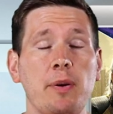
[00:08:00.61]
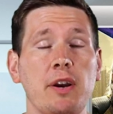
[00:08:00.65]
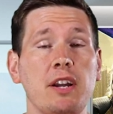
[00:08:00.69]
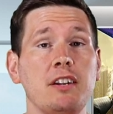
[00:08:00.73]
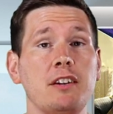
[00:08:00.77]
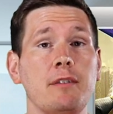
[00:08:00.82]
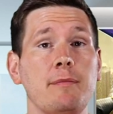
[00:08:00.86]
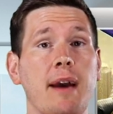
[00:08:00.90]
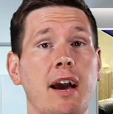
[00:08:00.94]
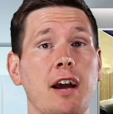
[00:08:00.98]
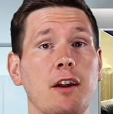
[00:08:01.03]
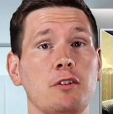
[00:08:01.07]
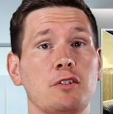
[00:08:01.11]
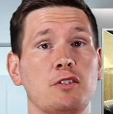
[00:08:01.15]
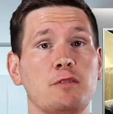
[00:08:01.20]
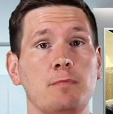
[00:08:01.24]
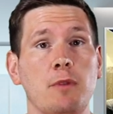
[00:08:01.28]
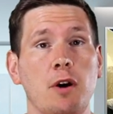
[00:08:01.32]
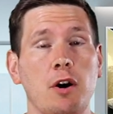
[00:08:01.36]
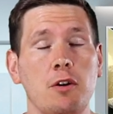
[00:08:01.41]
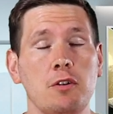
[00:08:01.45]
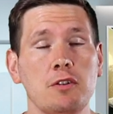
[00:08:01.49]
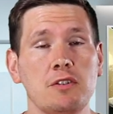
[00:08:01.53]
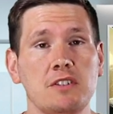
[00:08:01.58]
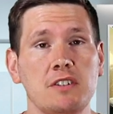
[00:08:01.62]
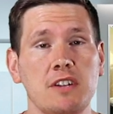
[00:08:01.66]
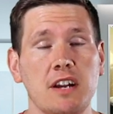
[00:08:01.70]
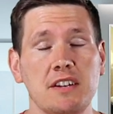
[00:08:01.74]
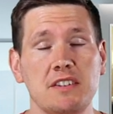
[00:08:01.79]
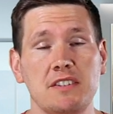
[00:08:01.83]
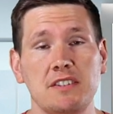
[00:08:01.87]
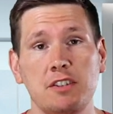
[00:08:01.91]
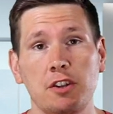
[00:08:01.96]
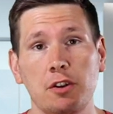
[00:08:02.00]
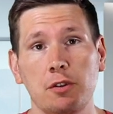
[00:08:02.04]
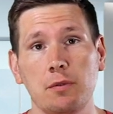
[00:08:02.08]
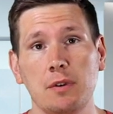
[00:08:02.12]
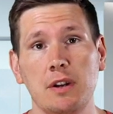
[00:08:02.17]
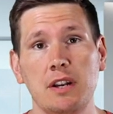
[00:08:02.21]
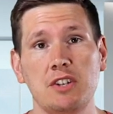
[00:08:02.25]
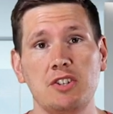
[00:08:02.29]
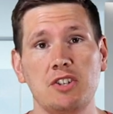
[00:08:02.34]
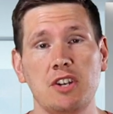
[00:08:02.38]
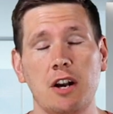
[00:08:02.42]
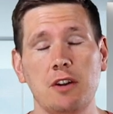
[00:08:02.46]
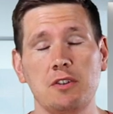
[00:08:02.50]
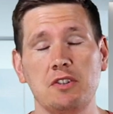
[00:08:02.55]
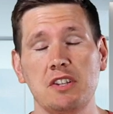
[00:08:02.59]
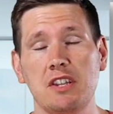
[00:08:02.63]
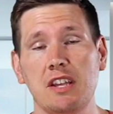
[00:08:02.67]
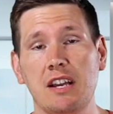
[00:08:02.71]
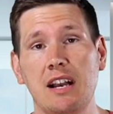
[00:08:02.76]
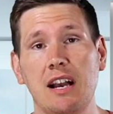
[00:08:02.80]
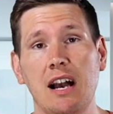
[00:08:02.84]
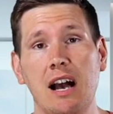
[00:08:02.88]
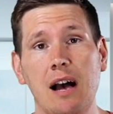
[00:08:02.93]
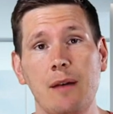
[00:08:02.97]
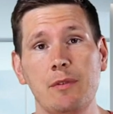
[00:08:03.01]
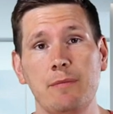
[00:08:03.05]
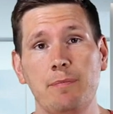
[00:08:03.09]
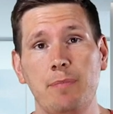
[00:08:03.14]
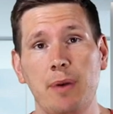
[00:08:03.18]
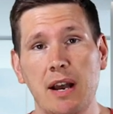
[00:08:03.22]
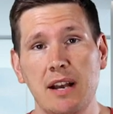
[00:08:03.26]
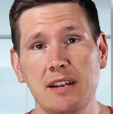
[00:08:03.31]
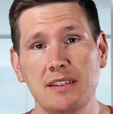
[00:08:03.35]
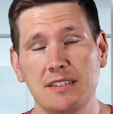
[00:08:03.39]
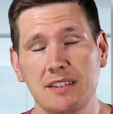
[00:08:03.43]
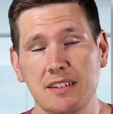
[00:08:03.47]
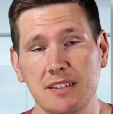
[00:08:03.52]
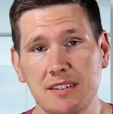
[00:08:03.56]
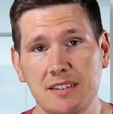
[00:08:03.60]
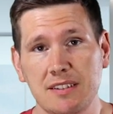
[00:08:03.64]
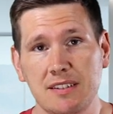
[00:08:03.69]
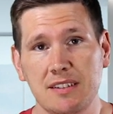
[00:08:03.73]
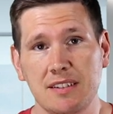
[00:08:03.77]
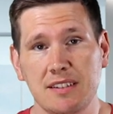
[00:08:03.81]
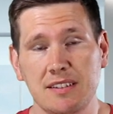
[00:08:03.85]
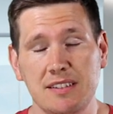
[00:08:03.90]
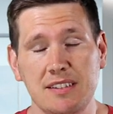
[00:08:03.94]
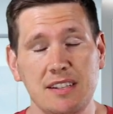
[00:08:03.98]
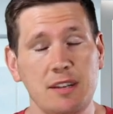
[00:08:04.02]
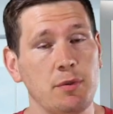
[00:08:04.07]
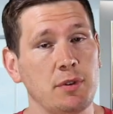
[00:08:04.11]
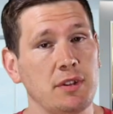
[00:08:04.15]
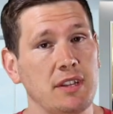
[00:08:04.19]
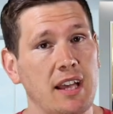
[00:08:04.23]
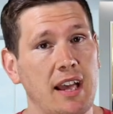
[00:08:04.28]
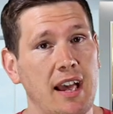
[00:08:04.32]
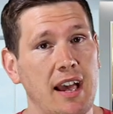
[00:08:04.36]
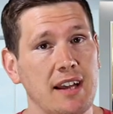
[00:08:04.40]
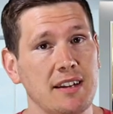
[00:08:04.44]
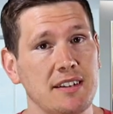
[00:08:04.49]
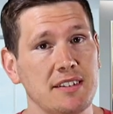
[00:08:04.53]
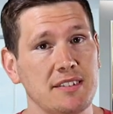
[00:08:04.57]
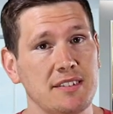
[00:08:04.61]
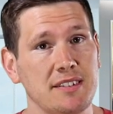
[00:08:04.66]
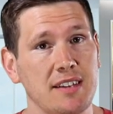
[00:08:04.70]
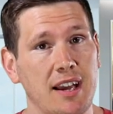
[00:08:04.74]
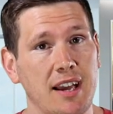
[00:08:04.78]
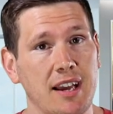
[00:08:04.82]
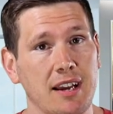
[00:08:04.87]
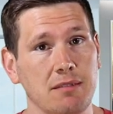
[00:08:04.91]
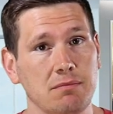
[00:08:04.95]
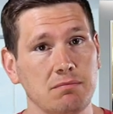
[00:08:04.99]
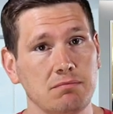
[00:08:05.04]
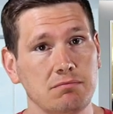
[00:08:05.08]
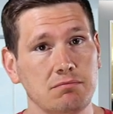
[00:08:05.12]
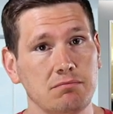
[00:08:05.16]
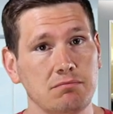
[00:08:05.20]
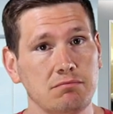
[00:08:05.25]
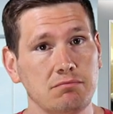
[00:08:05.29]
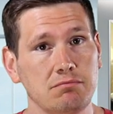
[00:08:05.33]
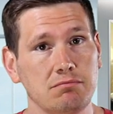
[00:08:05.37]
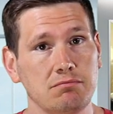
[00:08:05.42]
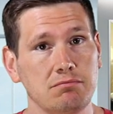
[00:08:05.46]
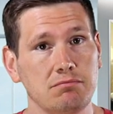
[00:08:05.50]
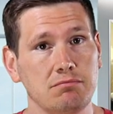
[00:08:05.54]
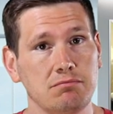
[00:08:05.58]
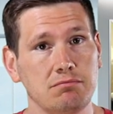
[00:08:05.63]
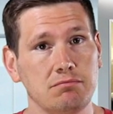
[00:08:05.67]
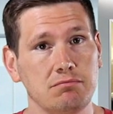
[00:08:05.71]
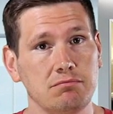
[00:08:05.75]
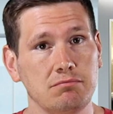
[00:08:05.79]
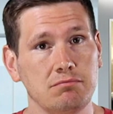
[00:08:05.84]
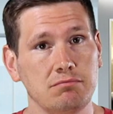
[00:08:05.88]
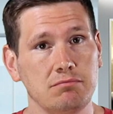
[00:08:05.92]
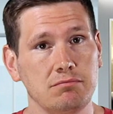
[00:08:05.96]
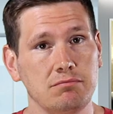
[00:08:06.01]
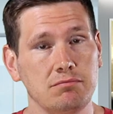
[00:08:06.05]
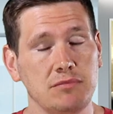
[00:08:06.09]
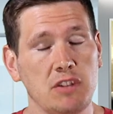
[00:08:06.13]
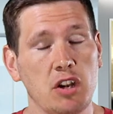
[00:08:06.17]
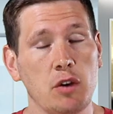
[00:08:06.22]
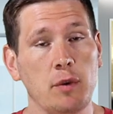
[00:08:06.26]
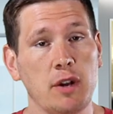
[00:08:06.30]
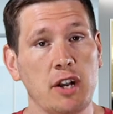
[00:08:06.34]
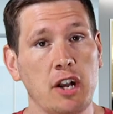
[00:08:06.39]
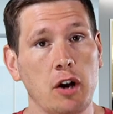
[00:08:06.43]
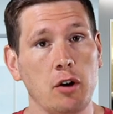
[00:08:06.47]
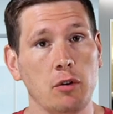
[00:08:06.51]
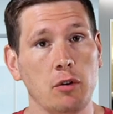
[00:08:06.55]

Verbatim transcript: opinion matters most, I still reach out to the common peasants to see what they had to say. Here we